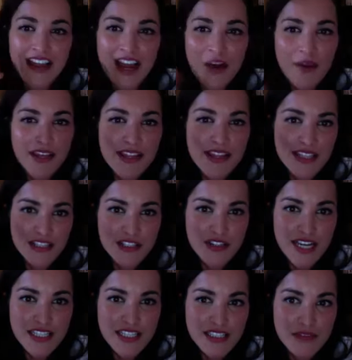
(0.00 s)
away that
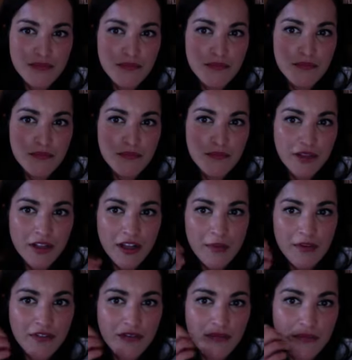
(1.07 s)
stress and built up
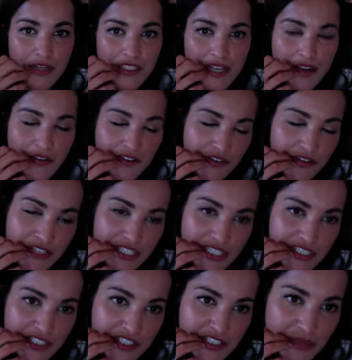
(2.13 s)
a much healthier
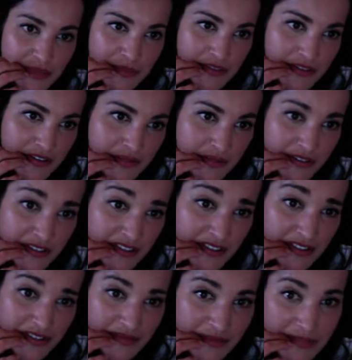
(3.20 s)
relationship with
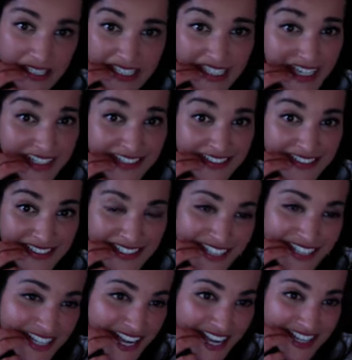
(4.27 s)
my diet,
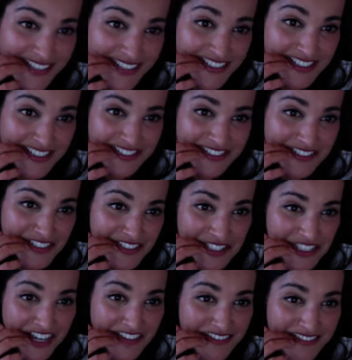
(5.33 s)
and just,
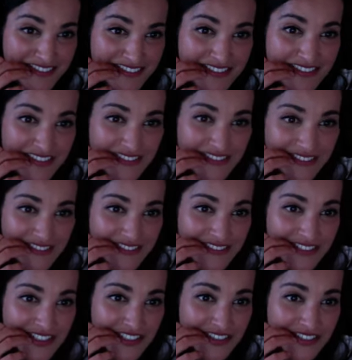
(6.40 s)
yeah,
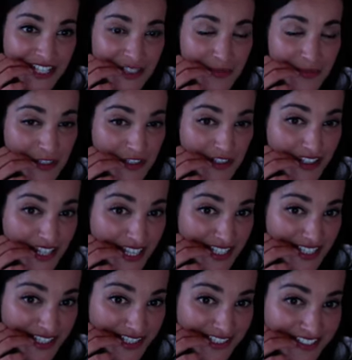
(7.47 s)
so that's been good in that side.